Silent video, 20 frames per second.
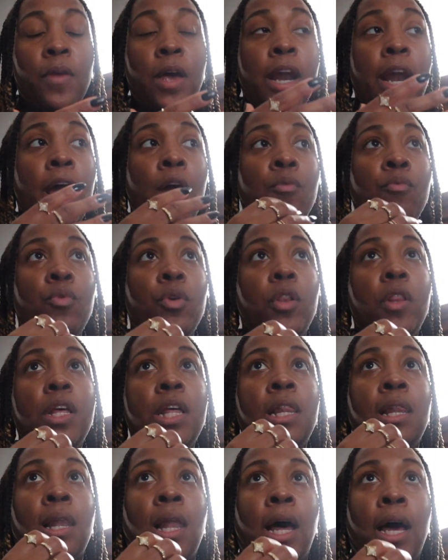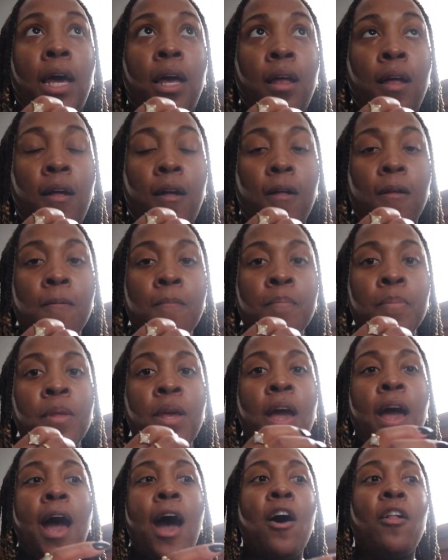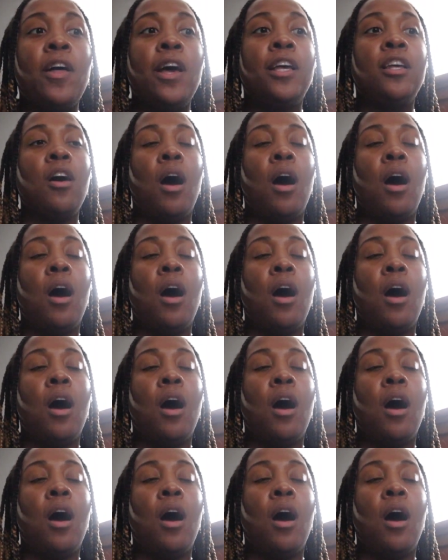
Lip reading: And I really like how